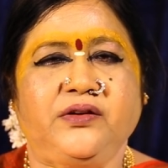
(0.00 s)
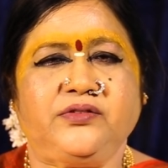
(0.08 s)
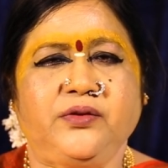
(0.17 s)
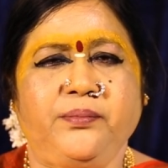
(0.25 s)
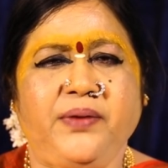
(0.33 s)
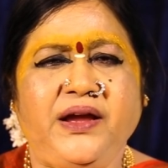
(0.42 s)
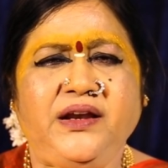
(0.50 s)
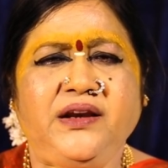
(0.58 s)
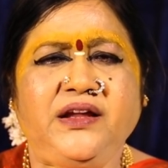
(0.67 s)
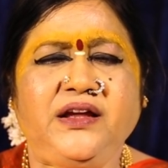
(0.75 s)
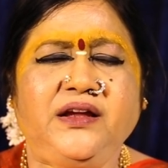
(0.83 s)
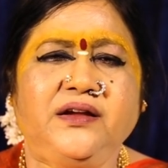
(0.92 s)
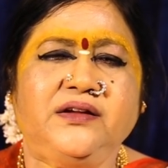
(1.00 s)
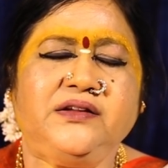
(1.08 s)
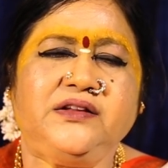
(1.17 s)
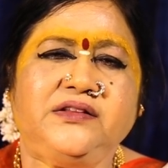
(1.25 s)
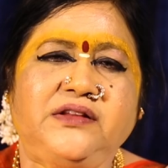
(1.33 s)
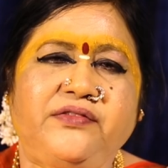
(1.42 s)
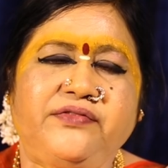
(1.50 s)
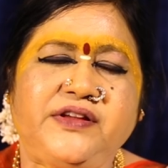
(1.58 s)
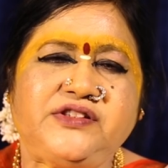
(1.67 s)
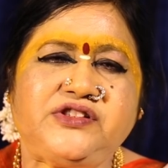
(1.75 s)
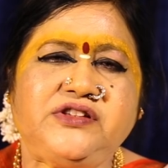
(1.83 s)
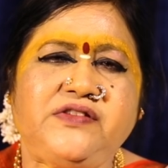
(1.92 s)
So mainly the
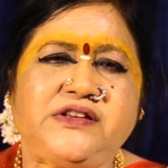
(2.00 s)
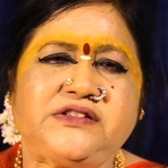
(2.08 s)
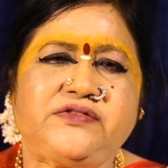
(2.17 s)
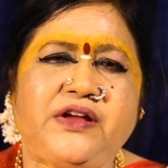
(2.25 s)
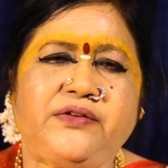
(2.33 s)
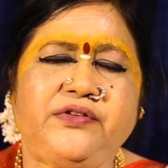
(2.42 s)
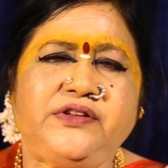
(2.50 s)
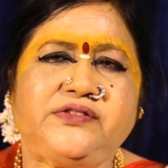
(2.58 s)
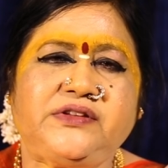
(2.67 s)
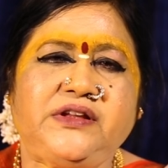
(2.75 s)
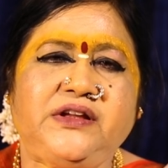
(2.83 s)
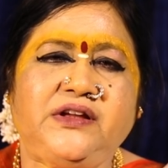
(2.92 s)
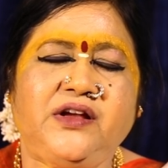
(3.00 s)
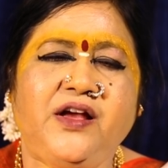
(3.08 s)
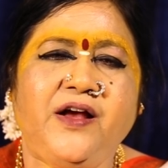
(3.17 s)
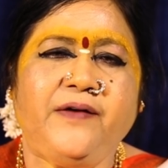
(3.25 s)
festivals, when we see,